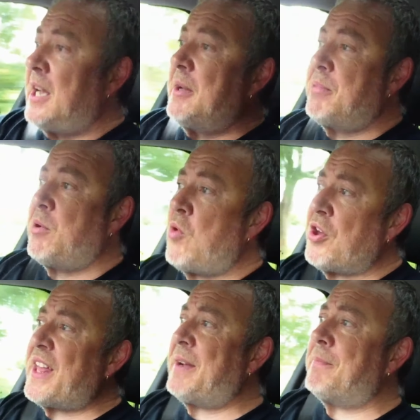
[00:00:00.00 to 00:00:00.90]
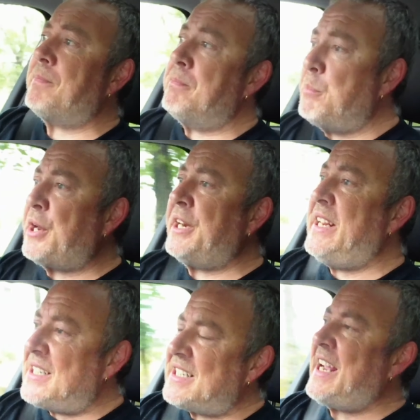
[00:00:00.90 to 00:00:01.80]
But what that money
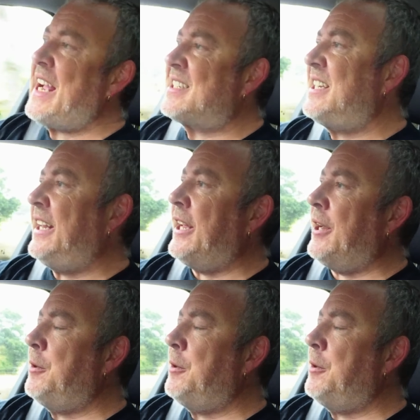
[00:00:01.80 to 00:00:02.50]
is getting you